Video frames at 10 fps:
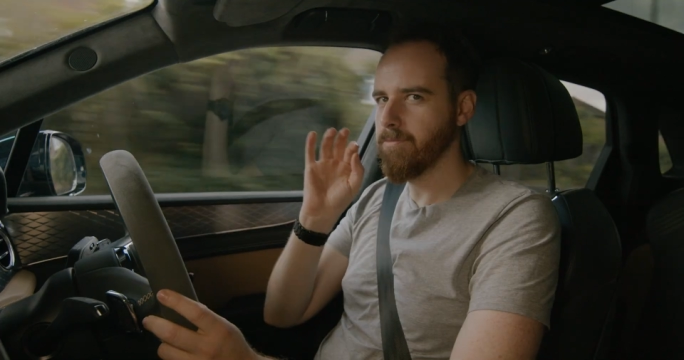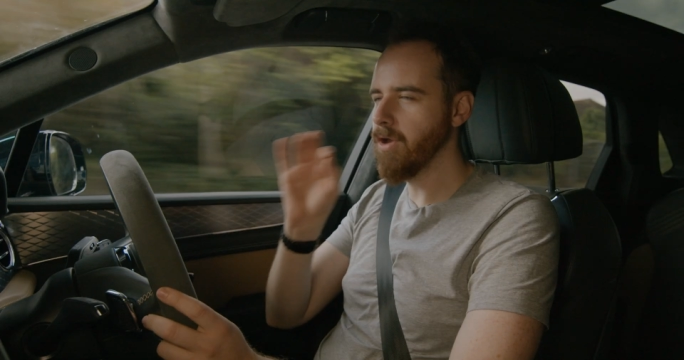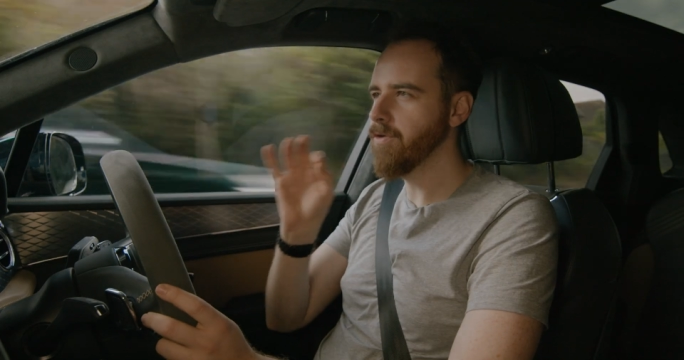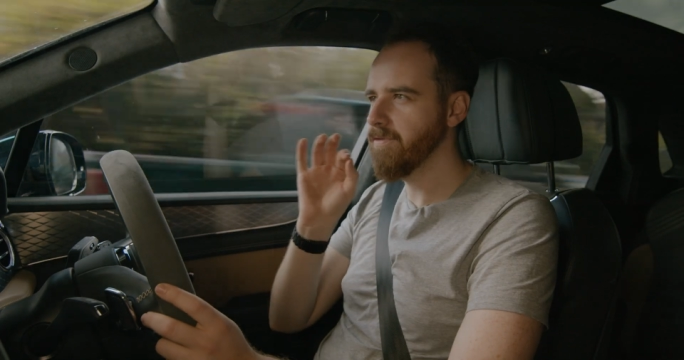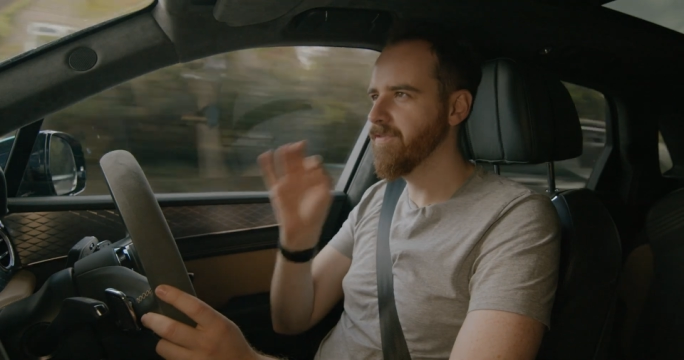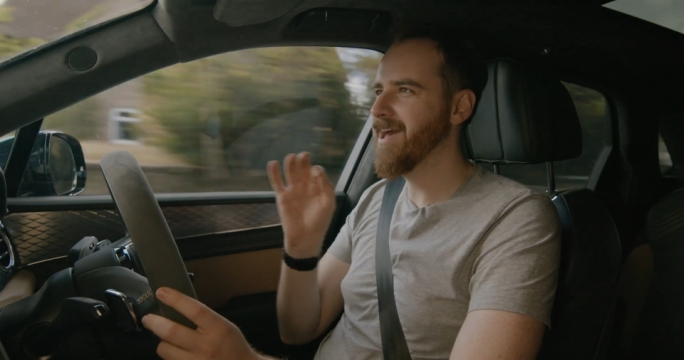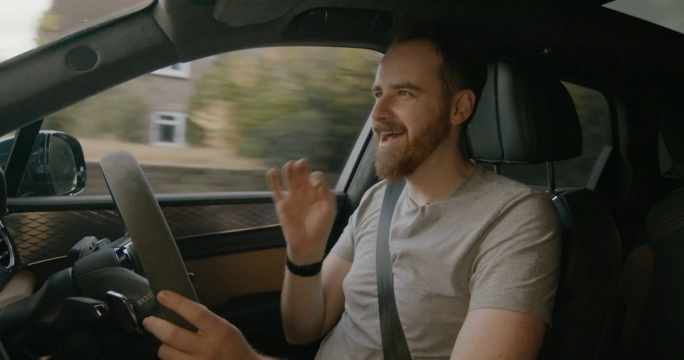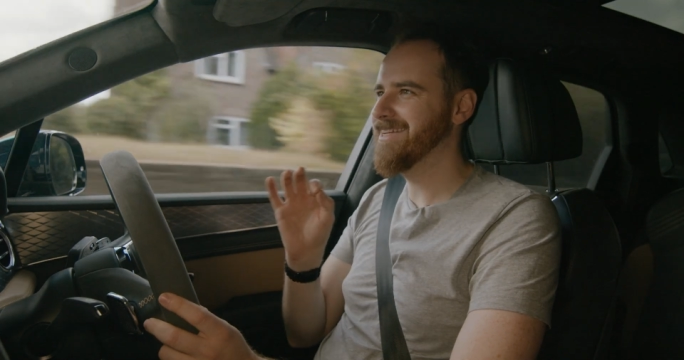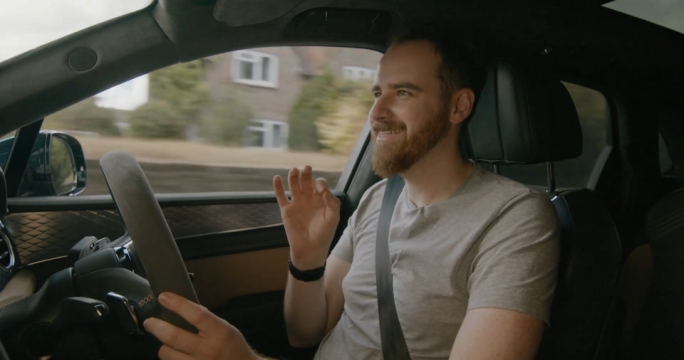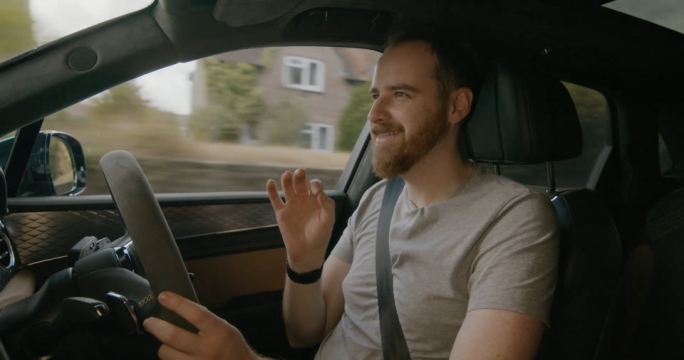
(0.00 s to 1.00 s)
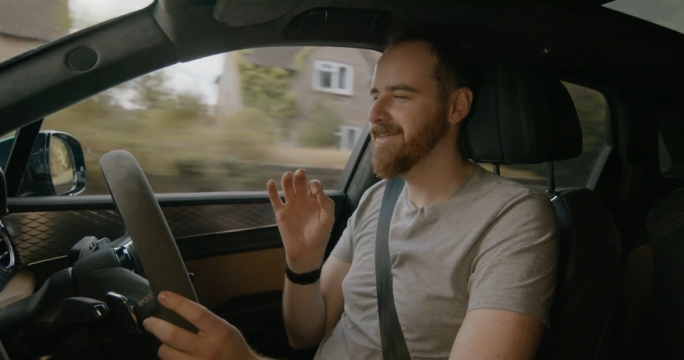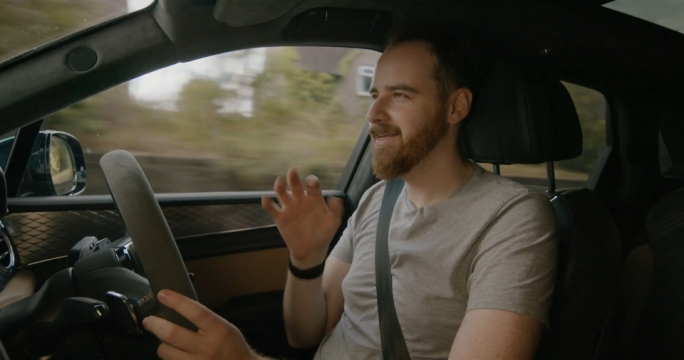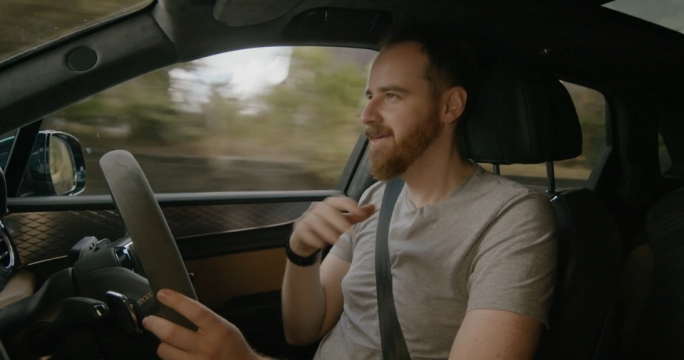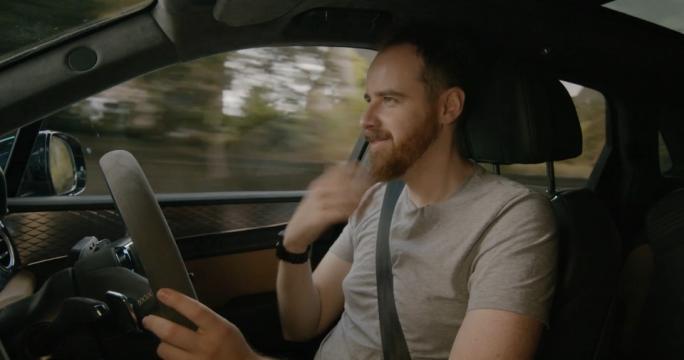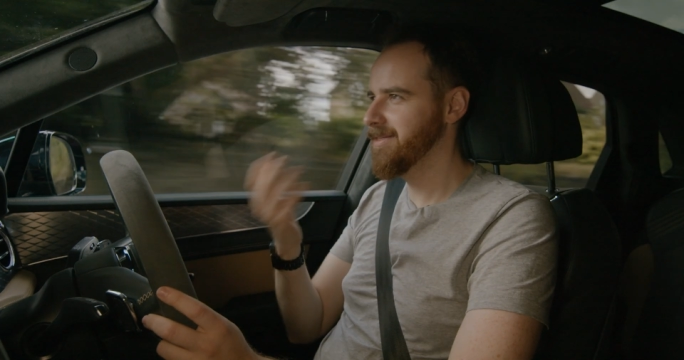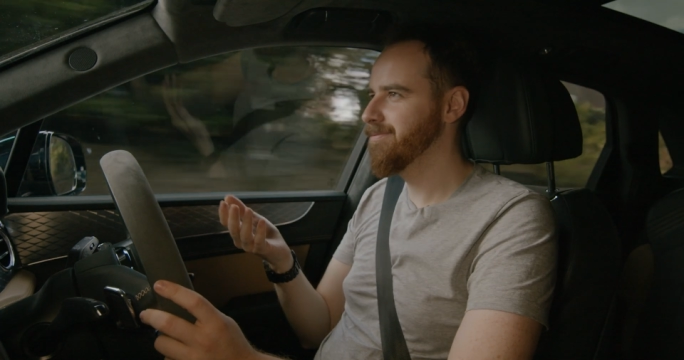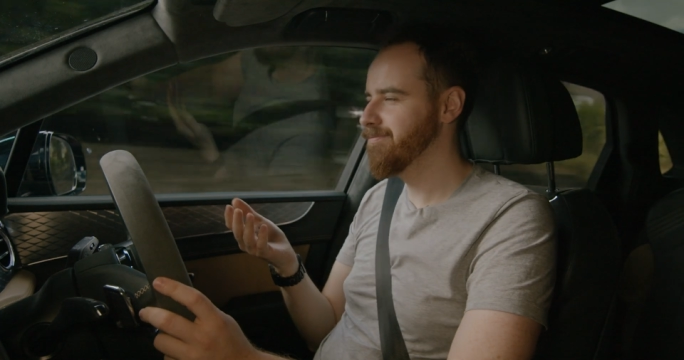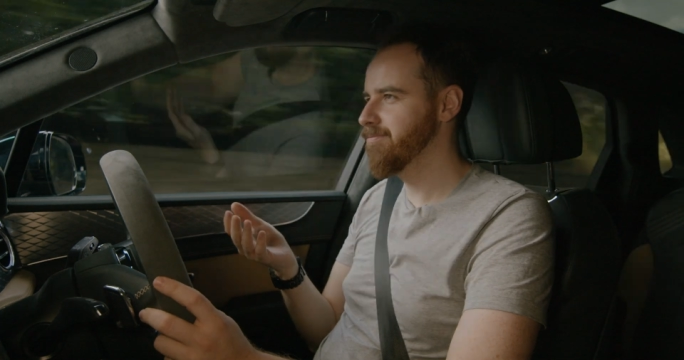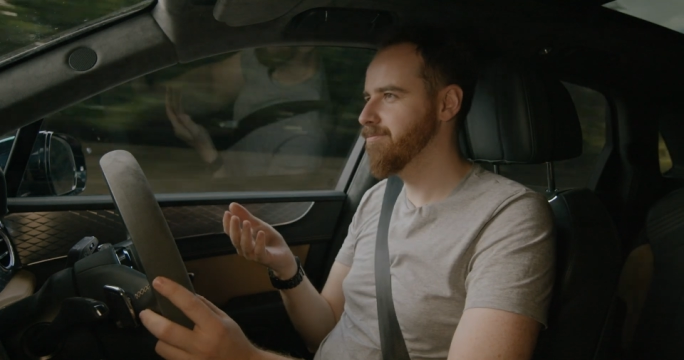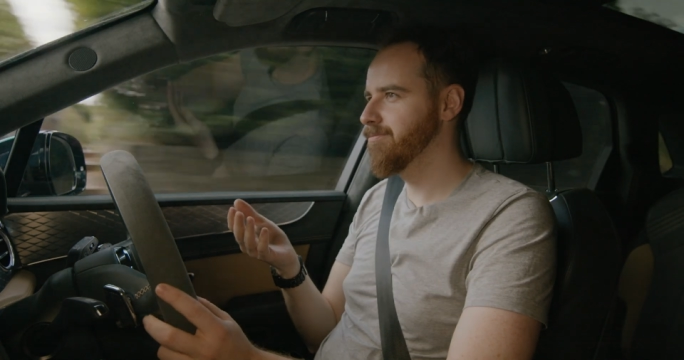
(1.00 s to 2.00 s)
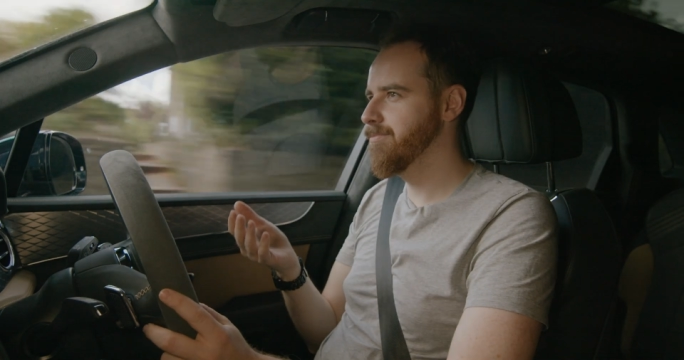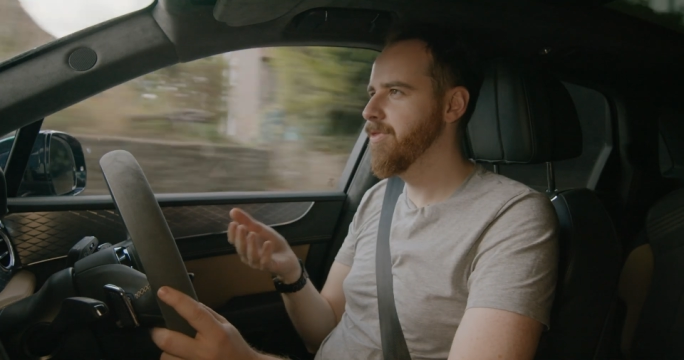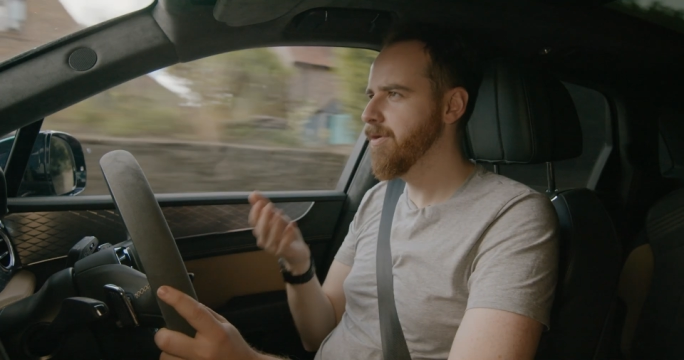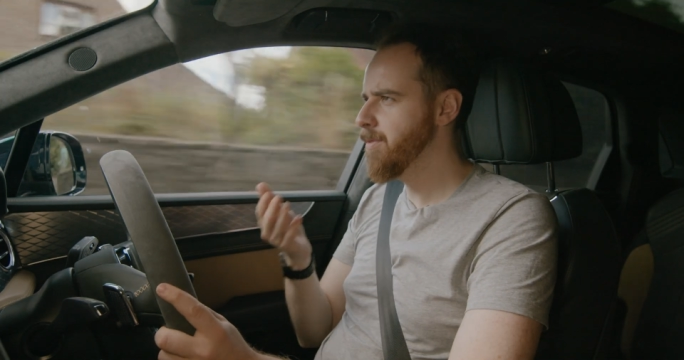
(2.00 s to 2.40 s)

None of that is the